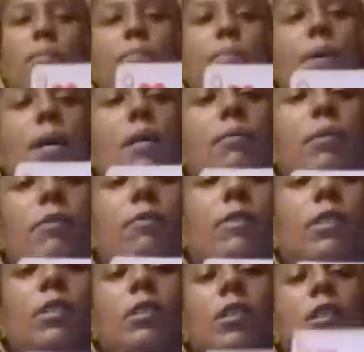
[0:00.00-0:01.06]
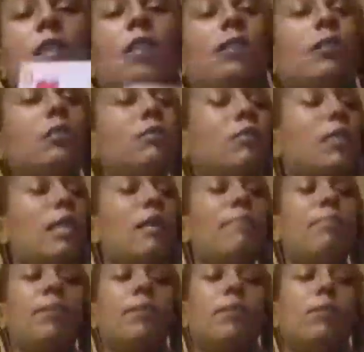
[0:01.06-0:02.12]
Bottom of this deck. Not
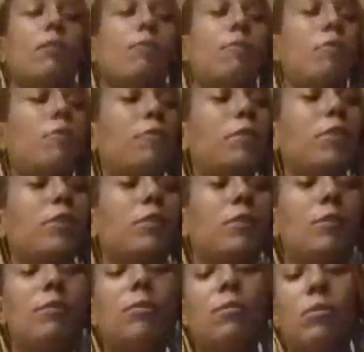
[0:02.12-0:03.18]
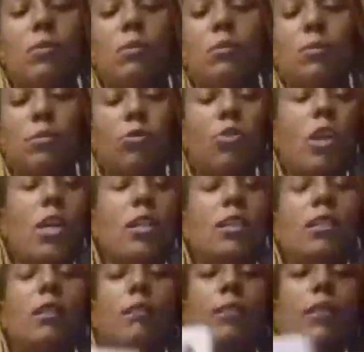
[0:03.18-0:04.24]
being so fulfilled. Trying to
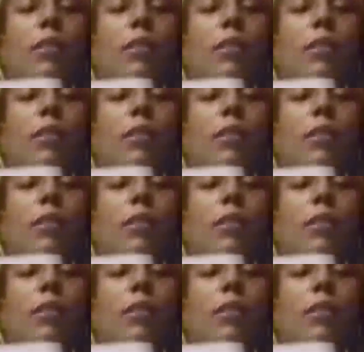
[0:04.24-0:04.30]
come